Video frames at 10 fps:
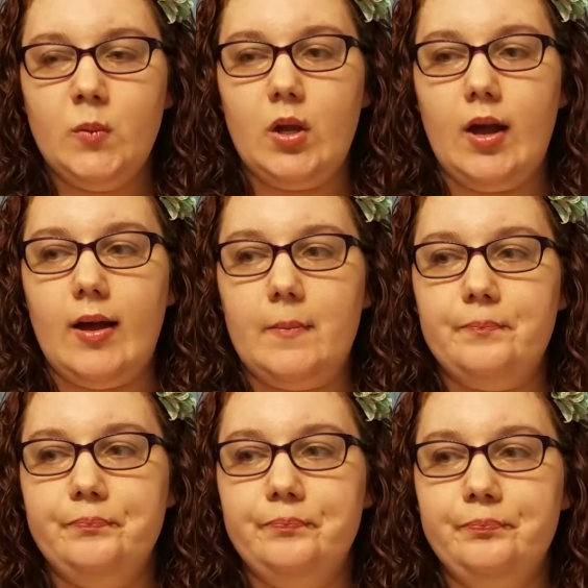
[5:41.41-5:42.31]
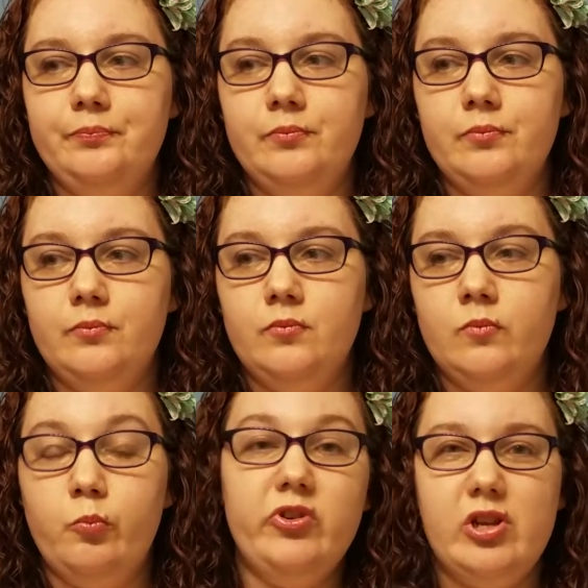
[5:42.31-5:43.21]
um,
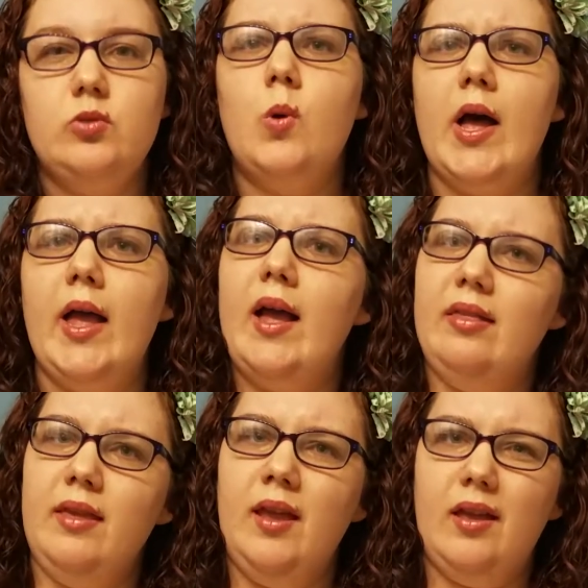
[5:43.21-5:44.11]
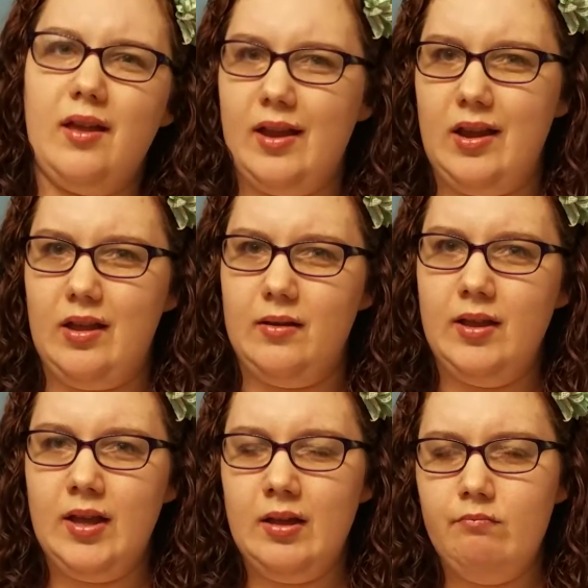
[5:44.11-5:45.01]
which is why I think it kind of
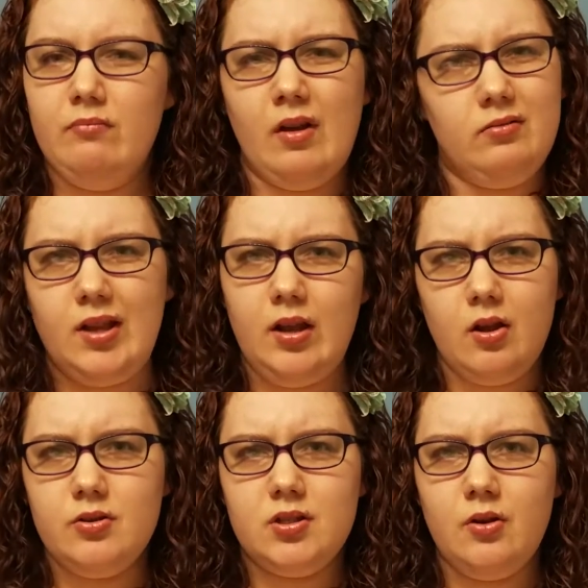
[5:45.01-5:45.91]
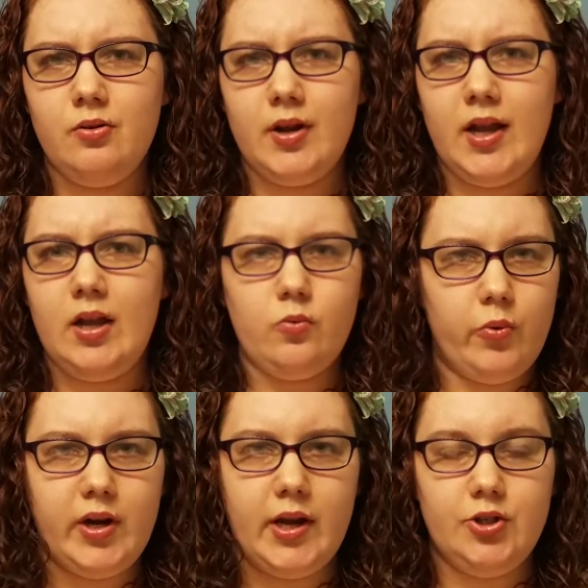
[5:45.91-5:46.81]
didn't go so great
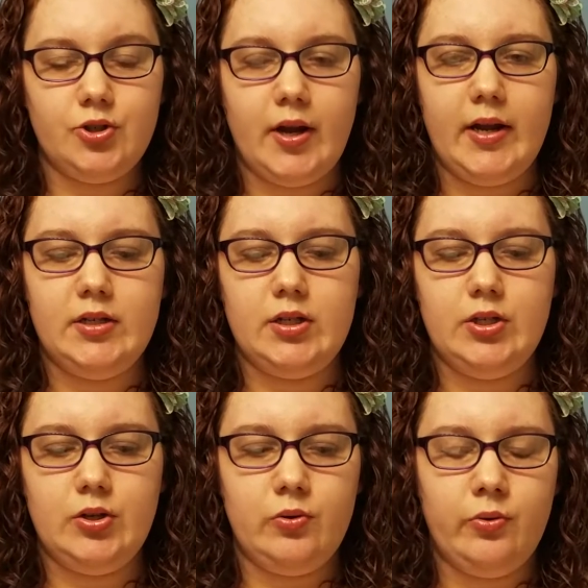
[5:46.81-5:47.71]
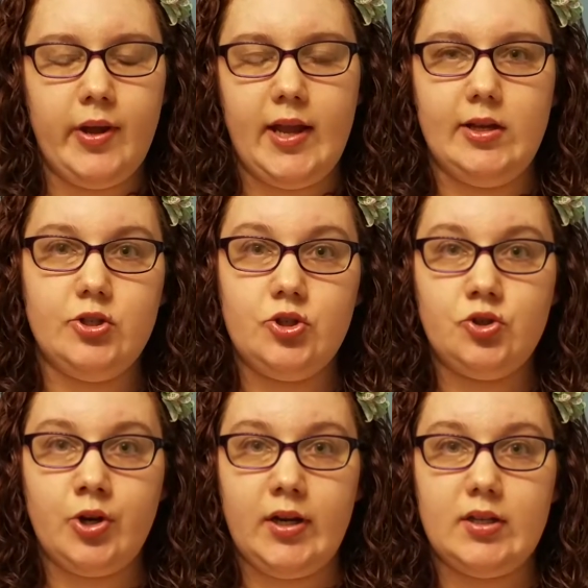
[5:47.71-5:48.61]
when I tried to do a
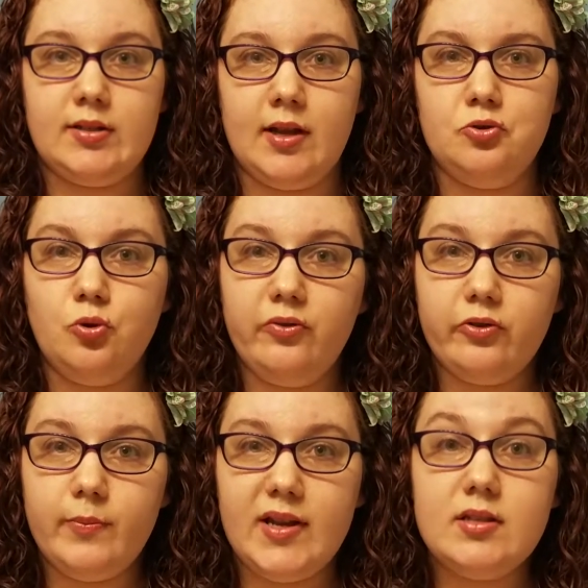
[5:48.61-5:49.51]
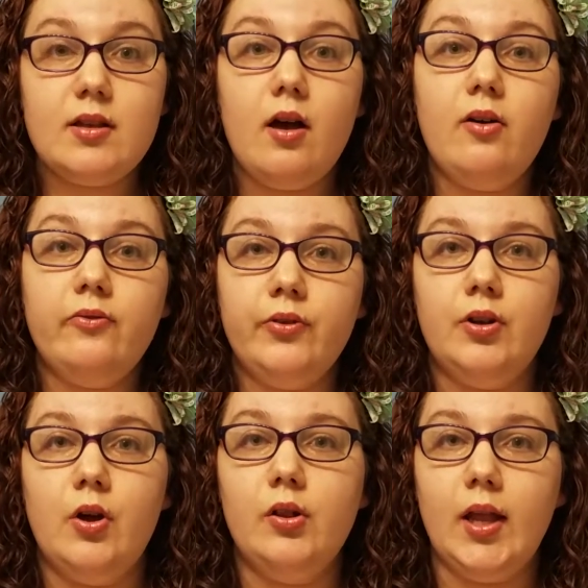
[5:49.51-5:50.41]
strict schedule for myself, you
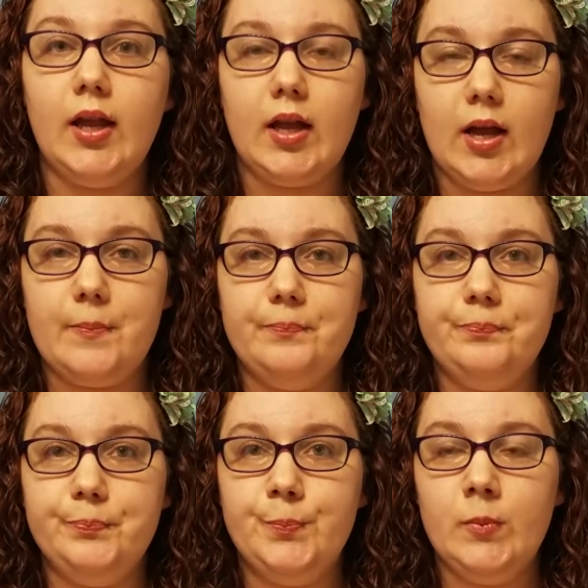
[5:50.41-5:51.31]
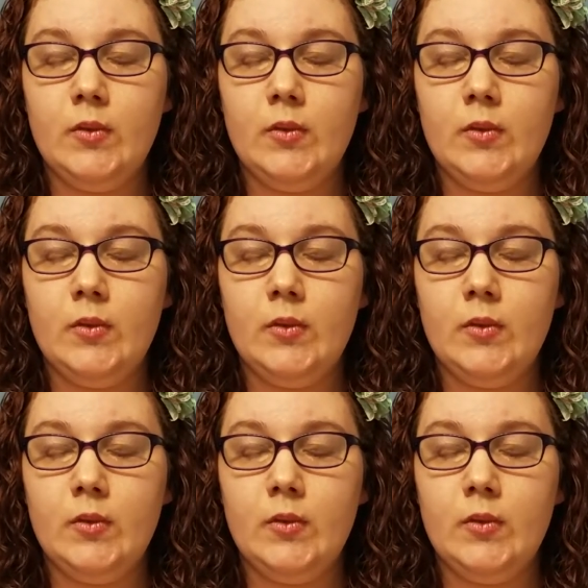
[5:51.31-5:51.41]
know, like um,